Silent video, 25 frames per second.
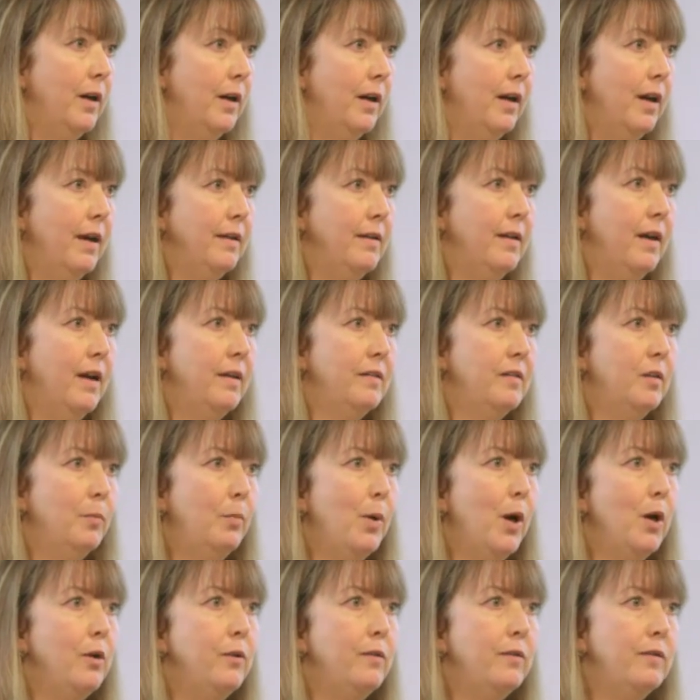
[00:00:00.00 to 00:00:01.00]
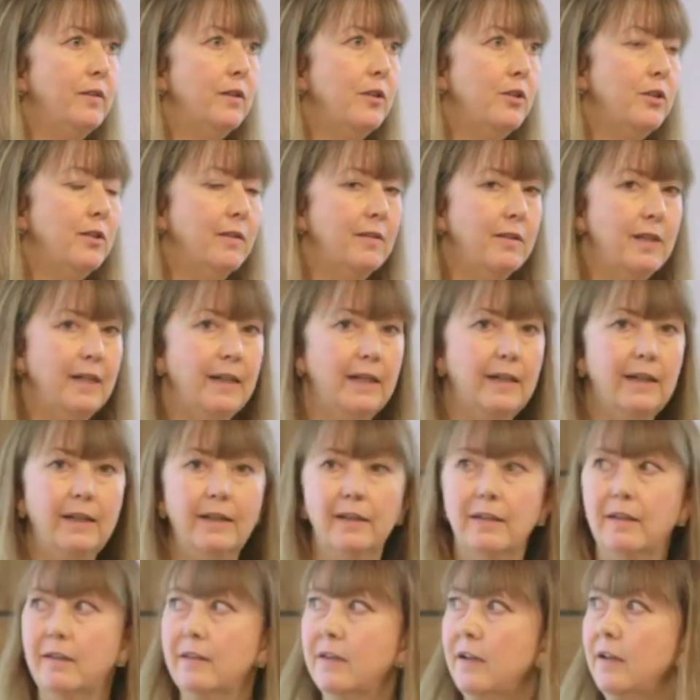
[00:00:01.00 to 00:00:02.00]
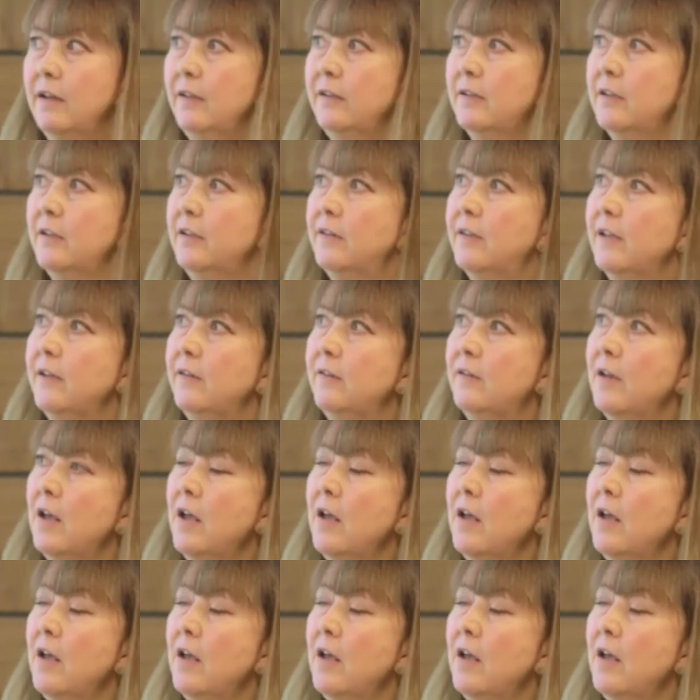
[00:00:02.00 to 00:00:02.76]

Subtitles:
as opposed to just thinking that there's